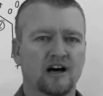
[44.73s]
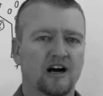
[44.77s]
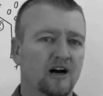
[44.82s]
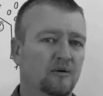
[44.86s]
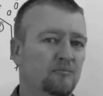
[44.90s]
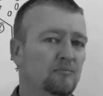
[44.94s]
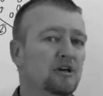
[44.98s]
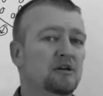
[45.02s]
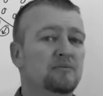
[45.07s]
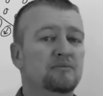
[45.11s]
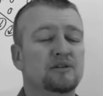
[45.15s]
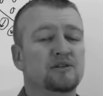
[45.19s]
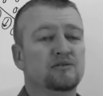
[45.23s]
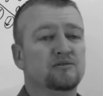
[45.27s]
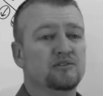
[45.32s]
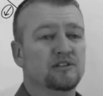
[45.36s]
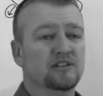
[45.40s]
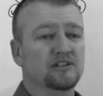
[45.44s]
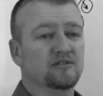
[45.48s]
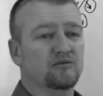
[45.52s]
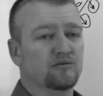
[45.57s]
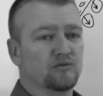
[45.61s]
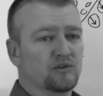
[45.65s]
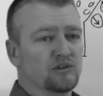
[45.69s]
Maybe you
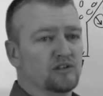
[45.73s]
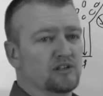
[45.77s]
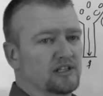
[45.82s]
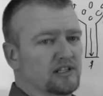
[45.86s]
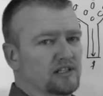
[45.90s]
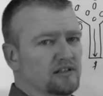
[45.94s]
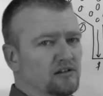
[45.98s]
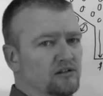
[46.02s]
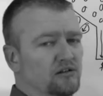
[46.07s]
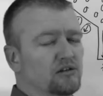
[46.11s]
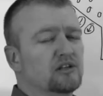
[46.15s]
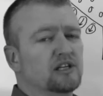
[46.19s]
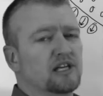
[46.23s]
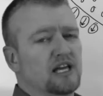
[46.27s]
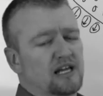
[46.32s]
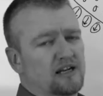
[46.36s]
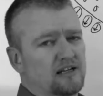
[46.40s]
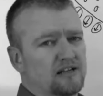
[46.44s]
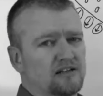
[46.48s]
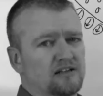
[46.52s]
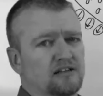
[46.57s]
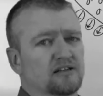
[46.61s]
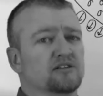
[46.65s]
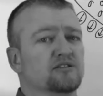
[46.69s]
didn't really look at
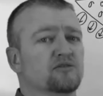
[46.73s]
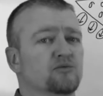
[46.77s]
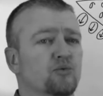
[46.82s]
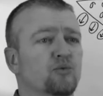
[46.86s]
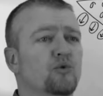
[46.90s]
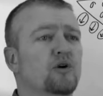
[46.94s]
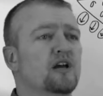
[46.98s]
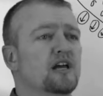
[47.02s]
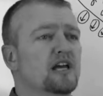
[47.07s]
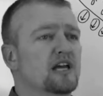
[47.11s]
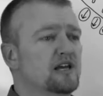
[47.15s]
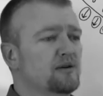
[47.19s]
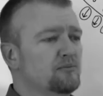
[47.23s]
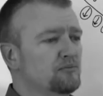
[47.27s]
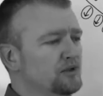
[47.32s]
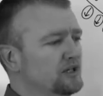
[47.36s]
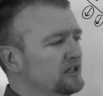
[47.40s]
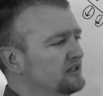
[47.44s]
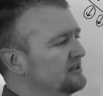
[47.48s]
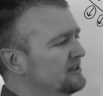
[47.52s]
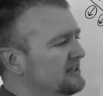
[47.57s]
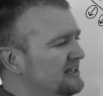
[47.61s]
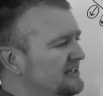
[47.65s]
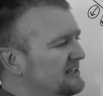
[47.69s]
it this way,
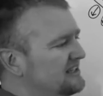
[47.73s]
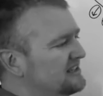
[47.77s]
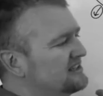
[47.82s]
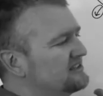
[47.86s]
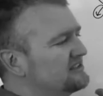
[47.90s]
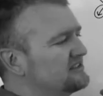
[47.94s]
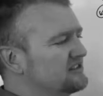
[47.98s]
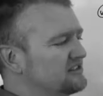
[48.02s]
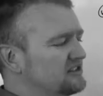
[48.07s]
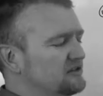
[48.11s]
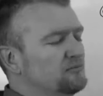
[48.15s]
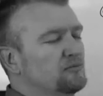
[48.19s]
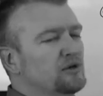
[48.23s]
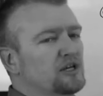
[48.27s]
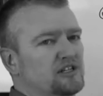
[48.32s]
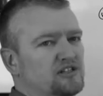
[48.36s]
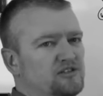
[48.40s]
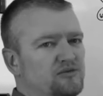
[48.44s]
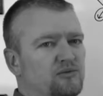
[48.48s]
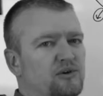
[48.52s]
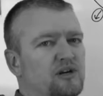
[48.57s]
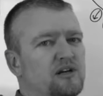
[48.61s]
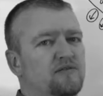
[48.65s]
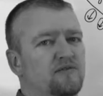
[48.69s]
but this is the
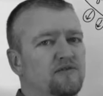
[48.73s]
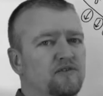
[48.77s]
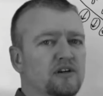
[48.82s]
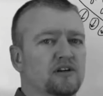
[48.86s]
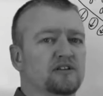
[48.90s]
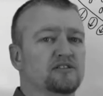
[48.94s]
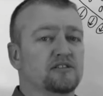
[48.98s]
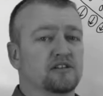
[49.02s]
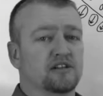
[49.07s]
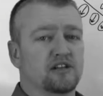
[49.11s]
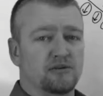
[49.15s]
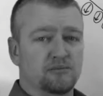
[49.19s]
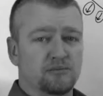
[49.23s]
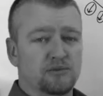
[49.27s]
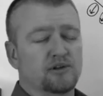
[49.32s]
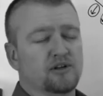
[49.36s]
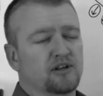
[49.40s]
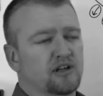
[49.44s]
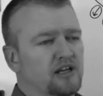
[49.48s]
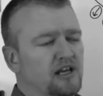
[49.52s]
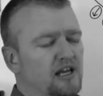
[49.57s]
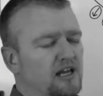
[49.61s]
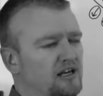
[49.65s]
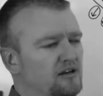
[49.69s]
best way for us to
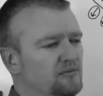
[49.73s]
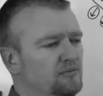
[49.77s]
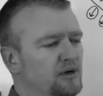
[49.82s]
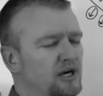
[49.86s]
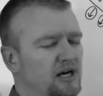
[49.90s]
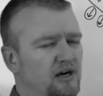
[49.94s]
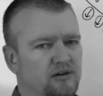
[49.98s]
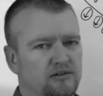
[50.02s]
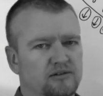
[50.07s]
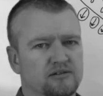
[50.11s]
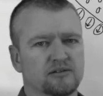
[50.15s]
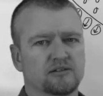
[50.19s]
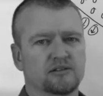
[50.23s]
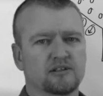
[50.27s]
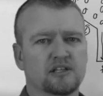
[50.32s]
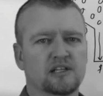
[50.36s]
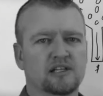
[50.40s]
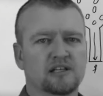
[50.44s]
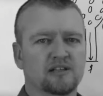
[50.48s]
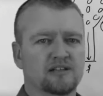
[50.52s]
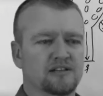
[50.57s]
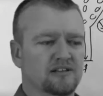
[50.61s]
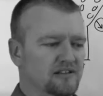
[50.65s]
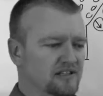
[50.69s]
communicate about
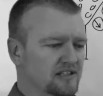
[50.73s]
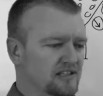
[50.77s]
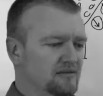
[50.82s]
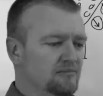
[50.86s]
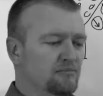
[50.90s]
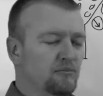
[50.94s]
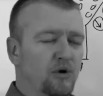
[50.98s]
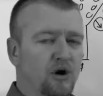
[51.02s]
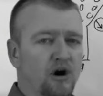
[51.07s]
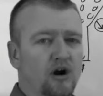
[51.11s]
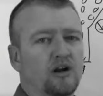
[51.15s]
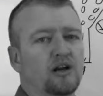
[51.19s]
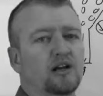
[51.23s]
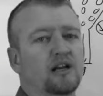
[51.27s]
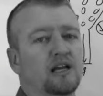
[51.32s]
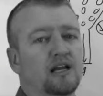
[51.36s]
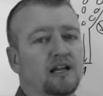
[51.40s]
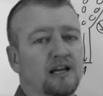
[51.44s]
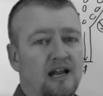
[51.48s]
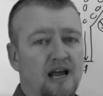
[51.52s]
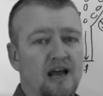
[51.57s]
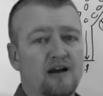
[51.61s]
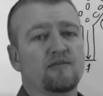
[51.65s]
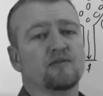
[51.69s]
the marketing
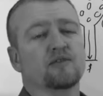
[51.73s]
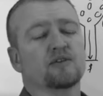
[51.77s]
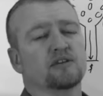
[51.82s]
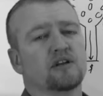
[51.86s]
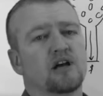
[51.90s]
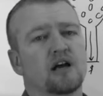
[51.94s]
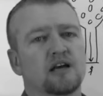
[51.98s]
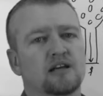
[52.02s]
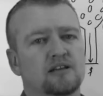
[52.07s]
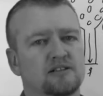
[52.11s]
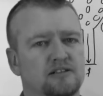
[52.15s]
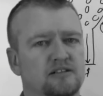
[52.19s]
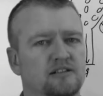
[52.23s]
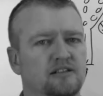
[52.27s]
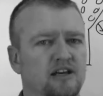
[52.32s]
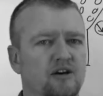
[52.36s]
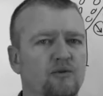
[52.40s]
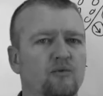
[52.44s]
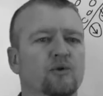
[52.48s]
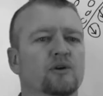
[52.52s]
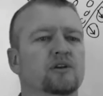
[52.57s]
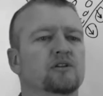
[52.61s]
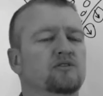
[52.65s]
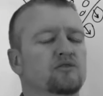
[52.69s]
and advertising
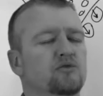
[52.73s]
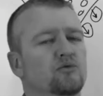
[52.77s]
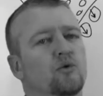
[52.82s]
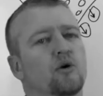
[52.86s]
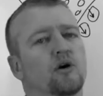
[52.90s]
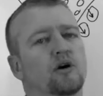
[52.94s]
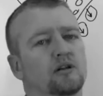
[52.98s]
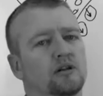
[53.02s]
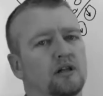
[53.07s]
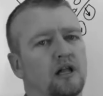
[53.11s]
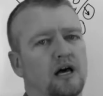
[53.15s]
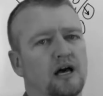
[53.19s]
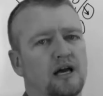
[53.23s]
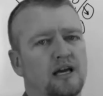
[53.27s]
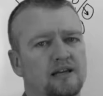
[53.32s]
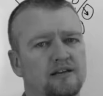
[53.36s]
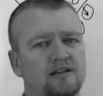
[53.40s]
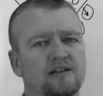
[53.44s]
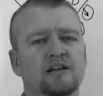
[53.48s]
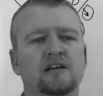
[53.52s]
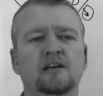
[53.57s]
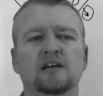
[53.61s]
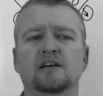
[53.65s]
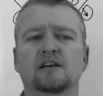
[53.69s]
that we do
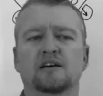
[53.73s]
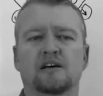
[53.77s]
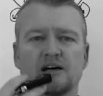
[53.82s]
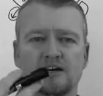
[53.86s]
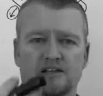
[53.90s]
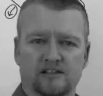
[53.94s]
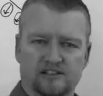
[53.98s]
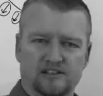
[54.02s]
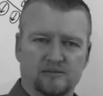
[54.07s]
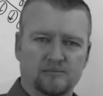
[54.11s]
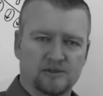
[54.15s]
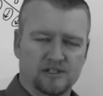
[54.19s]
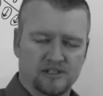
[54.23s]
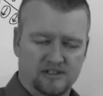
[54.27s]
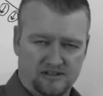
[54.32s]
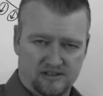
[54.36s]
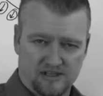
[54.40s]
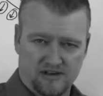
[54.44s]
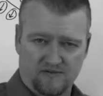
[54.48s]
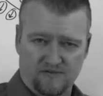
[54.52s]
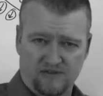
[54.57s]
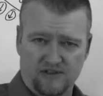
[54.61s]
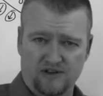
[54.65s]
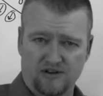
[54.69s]
online, some of the
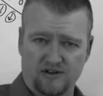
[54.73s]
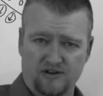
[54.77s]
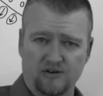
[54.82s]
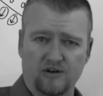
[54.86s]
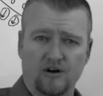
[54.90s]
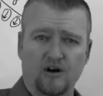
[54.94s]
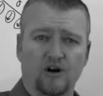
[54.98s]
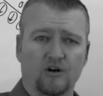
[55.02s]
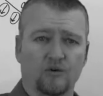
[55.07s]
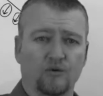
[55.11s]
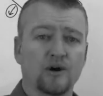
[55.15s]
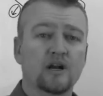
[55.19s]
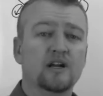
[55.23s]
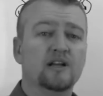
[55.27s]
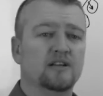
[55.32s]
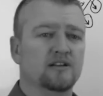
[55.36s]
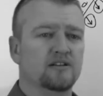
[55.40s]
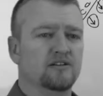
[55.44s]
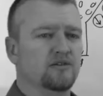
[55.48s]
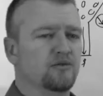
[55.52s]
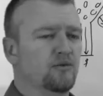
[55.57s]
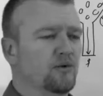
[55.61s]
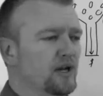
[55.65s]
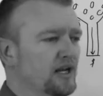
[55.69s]
stuff that you're already
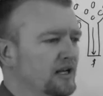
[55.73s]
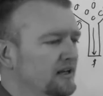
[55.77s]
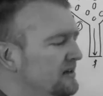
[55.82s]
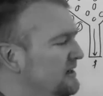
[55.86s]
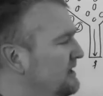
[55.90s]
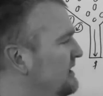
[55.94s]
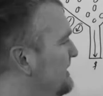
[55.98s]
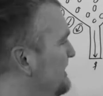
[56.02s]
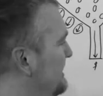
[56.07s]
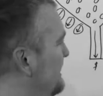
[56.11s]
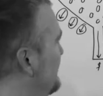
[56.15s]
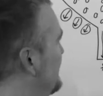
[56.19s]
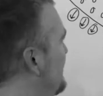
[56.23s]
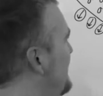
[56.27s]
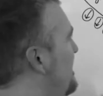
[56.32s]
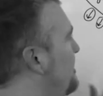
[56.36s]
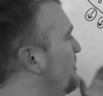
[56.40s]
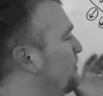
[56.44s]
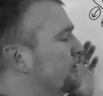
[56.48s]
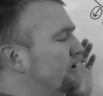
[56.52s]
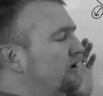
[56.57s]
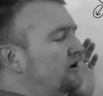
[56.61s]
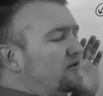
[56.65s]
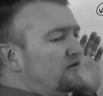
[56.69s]
doing, and
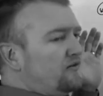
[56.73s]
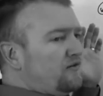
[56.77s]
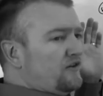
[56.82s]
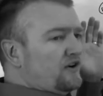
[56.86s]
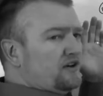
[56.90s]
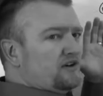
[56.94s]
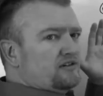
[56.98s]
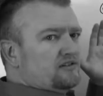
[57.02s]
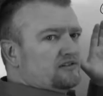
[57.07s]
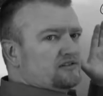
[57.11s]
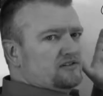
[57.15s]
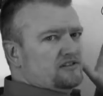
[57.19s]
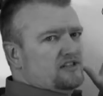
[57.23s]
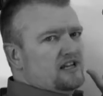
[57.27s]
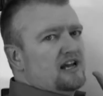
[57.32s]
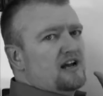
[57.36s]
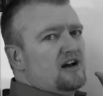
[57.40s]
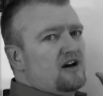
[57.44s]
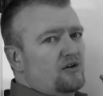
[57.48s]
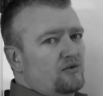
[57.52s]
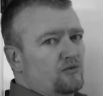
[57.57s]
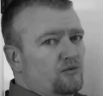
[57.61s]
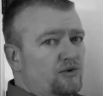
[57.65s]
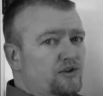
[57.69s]
how it all funnels
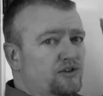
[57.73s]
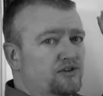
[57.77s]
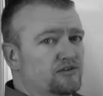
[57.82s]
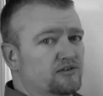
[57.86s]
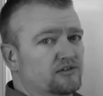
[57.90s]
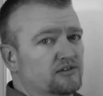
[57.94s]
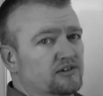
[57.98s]
down with your